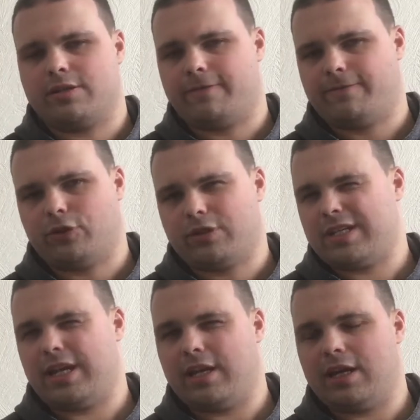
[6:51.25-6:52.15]
a full
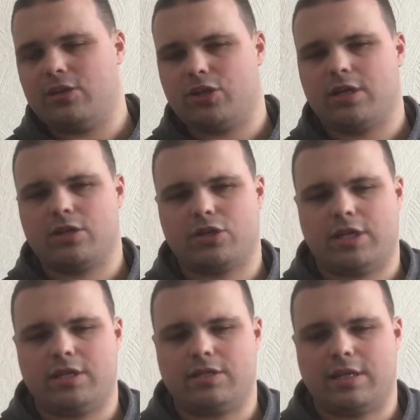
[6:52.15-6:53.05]
teenager.
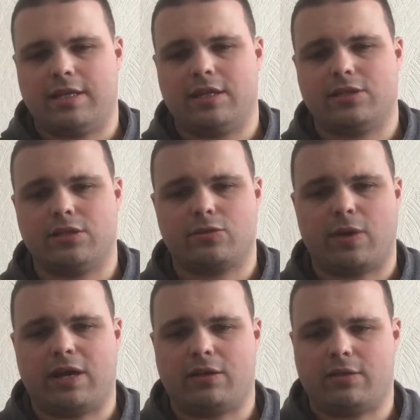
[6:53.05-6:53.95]
She's in this as
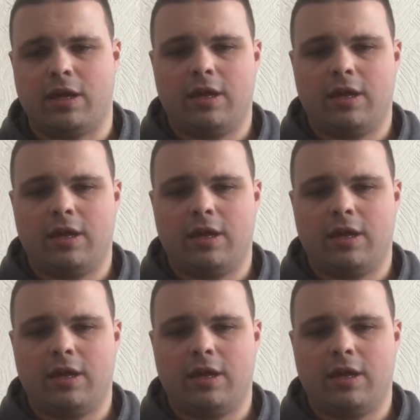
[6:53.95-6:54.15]
well.